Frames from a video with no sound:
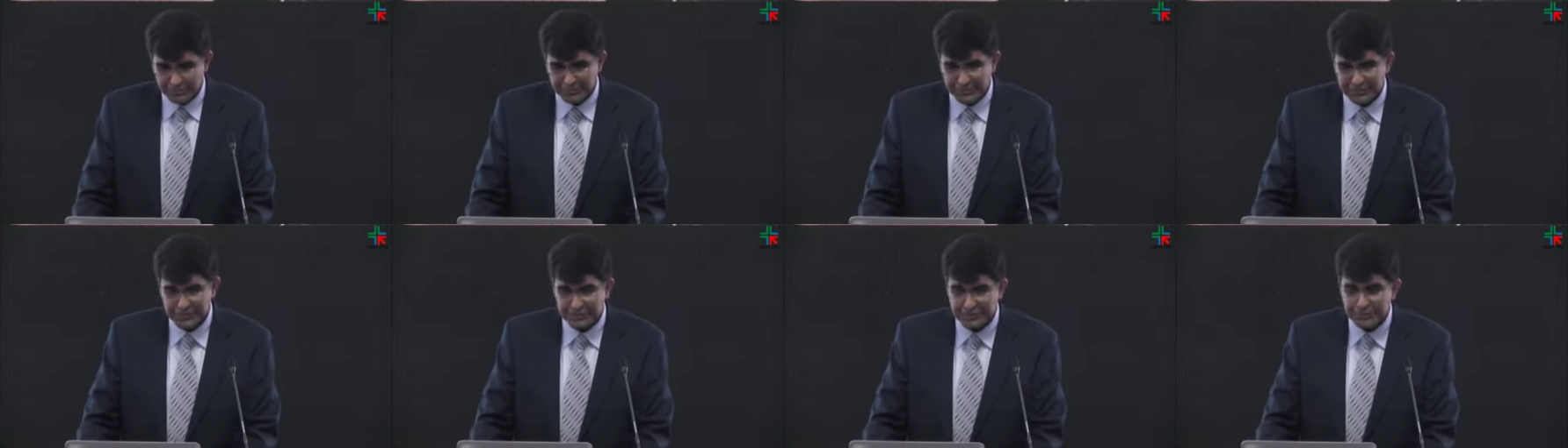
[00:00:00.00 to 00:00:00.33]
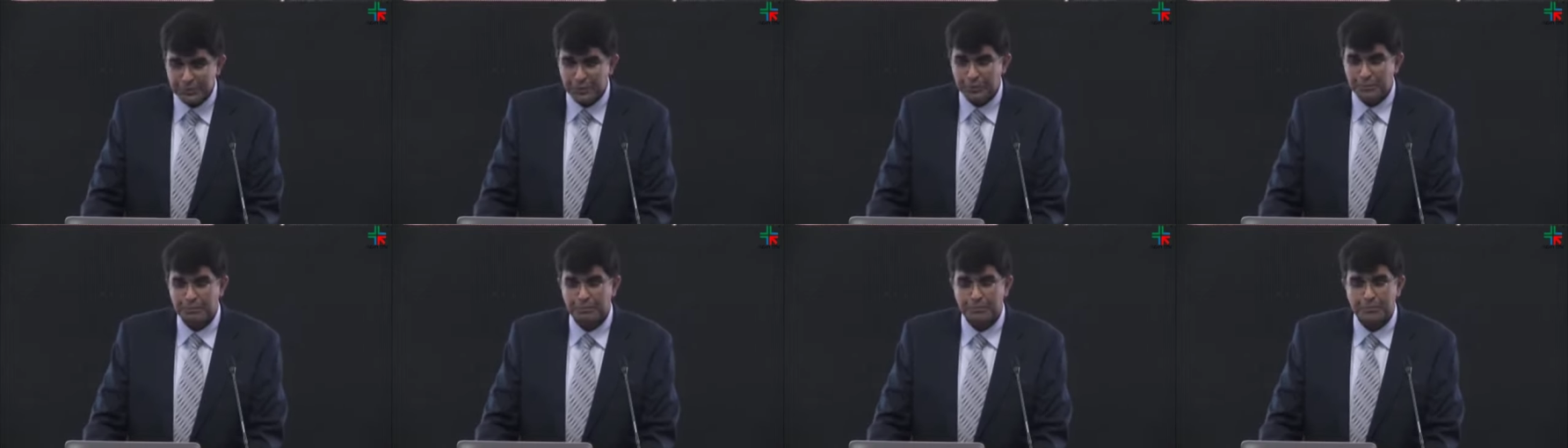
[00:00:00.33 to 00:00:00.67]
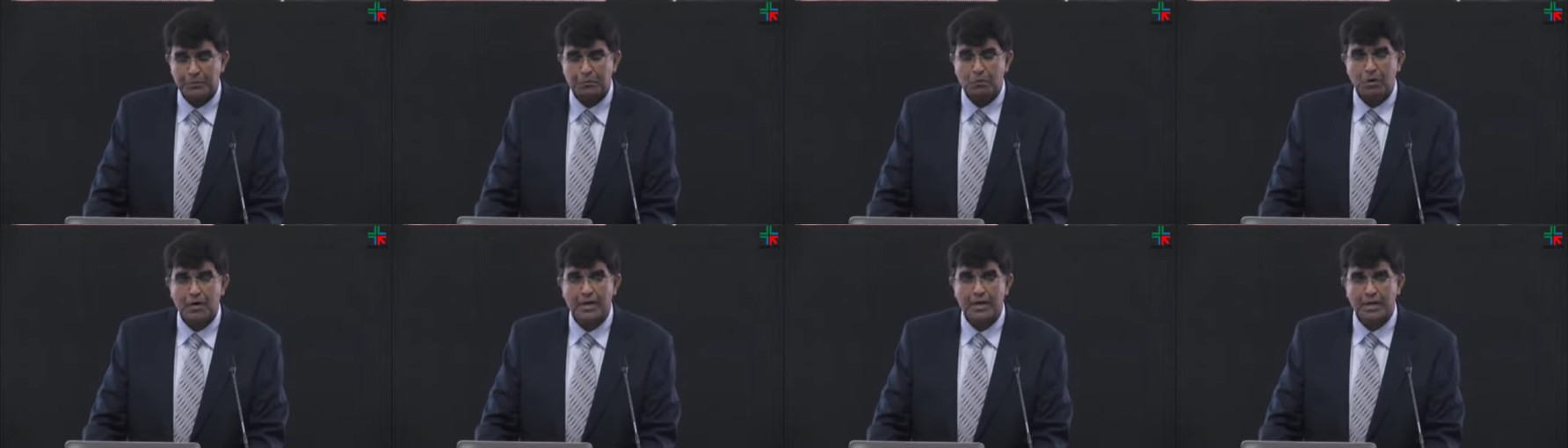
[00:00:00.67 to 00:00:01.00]
So
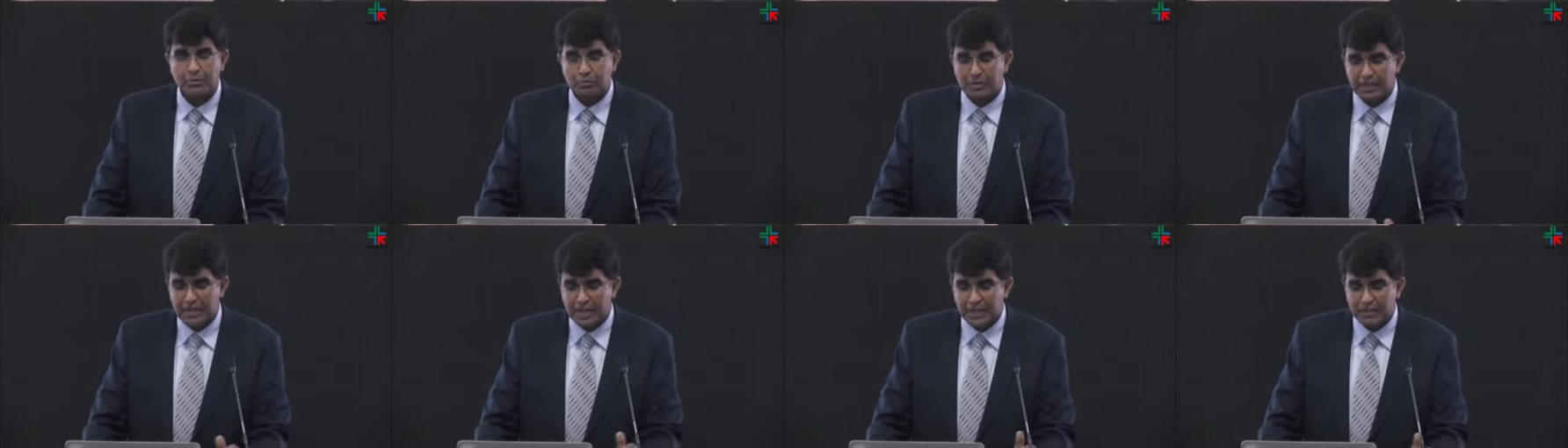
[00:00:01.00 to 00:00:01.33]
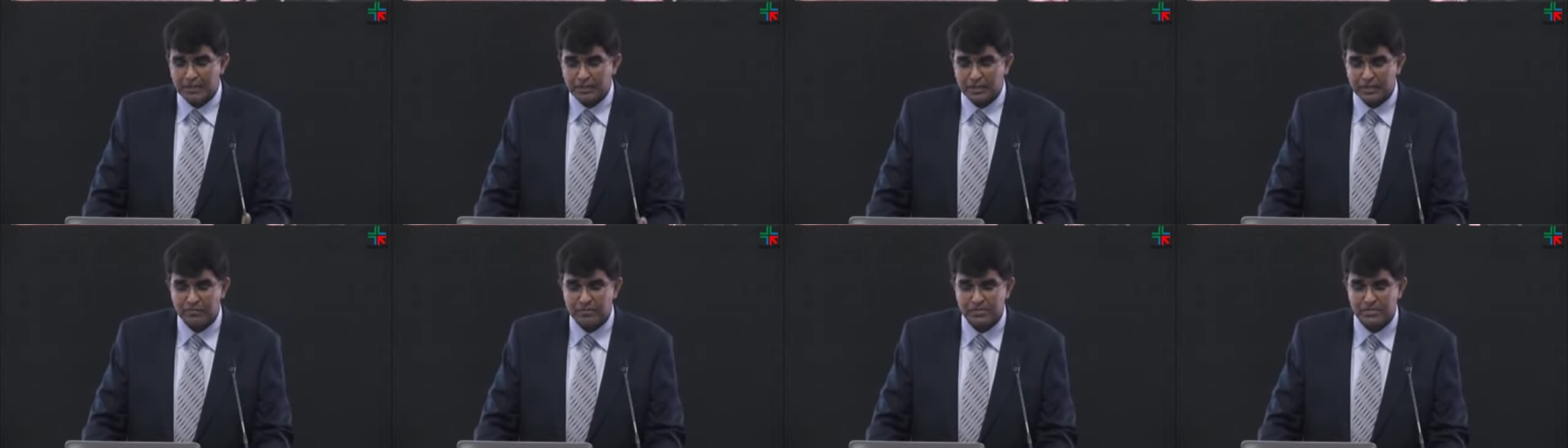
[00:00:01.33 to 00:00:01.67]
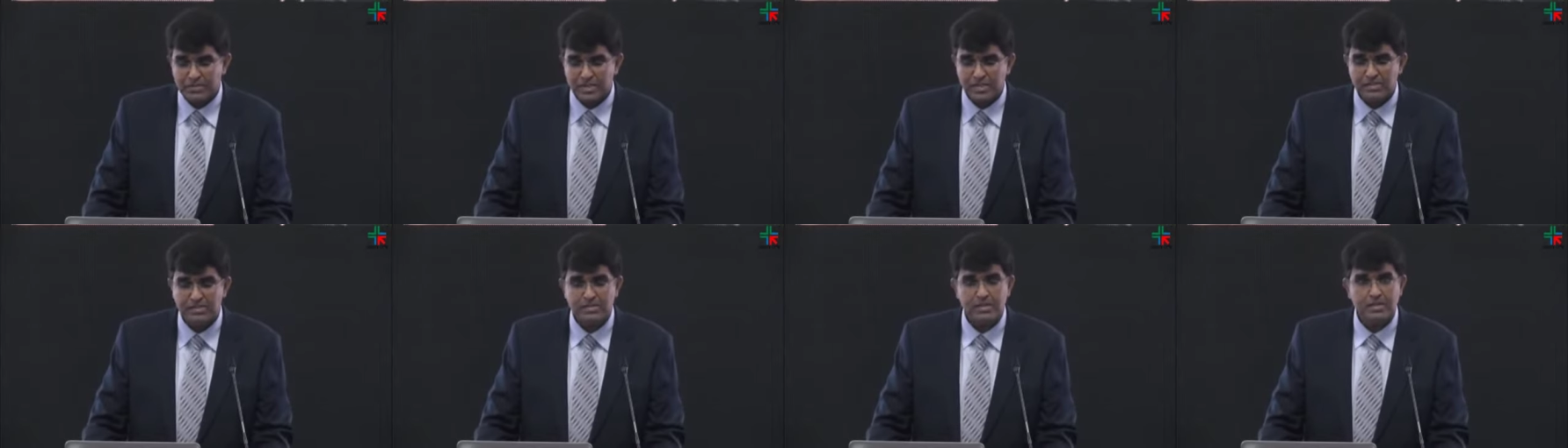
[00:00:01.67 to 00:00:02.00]
what I would like to
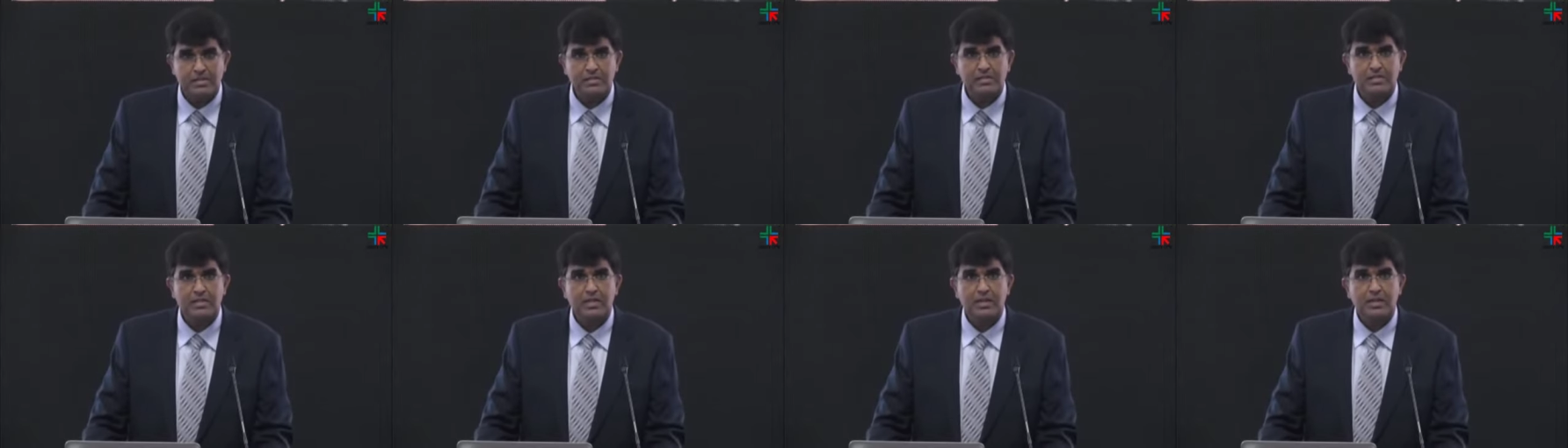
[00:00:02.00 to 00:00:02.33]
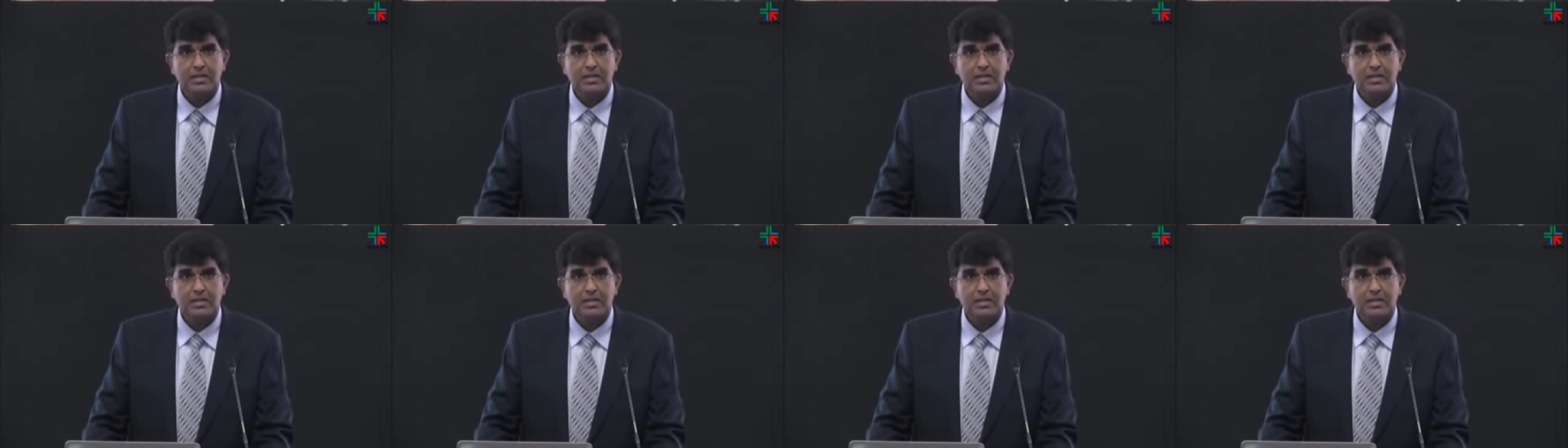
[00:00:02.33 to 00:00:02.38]
emphasize is